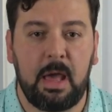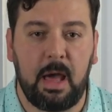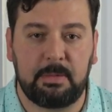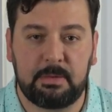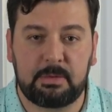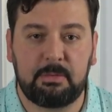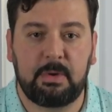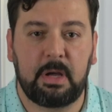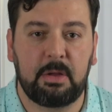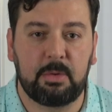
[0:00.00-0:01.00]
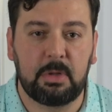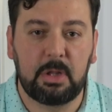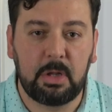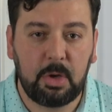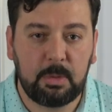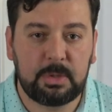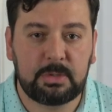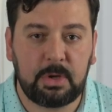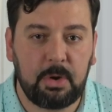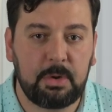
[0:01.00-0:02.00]
Identify your
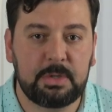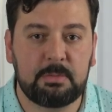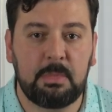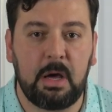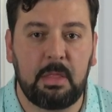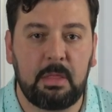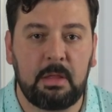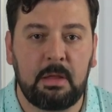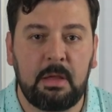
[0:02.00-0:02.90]
lowest earnings month